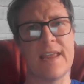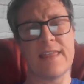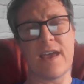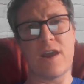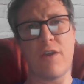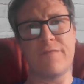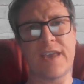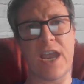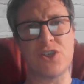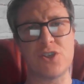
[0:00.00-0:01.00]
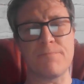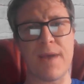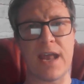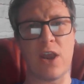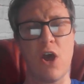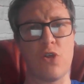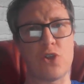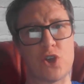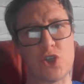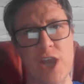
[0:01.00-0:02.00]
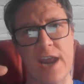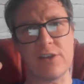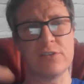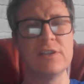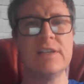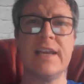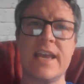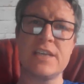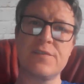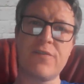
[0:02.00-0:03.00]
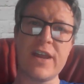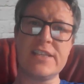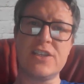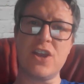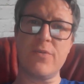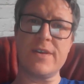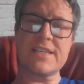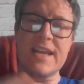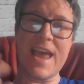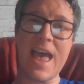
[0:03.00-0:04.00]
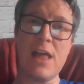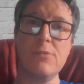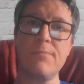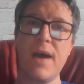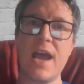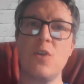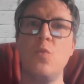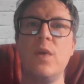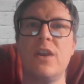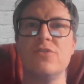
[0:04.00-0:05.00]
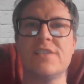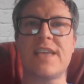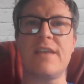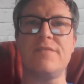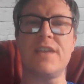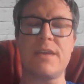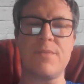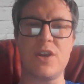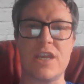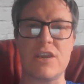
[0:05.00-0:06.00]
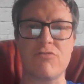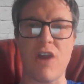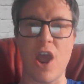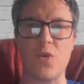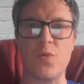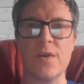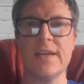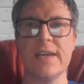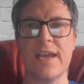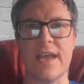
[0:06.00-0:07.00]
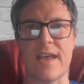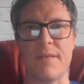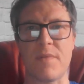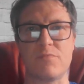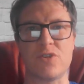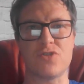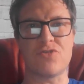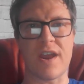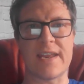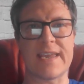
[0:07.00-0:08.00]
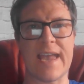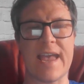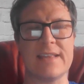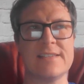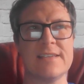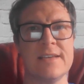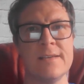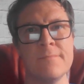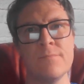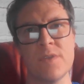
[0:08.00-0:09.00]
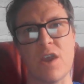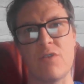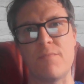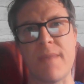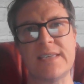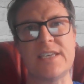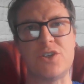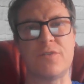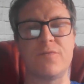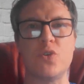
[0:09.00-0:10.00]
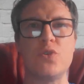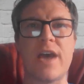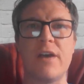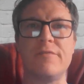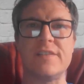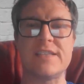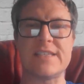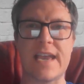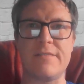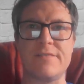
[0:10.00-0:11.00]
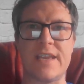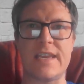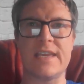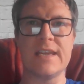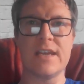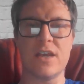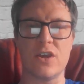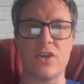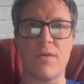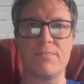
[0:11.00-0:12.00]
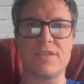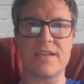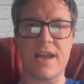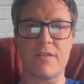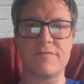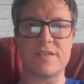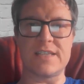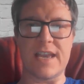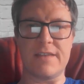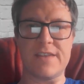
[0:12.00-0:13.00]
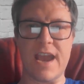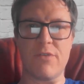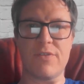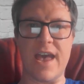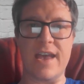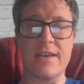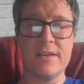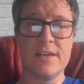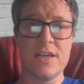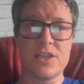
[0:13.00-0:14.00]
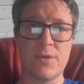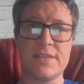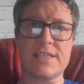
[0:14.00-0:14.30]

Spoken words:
hit that notification bell on the channel. It's free to do. It's going to help my Will on Safety community grow. I'm just trying to get the message of good health and safety and competent health and safety out there. So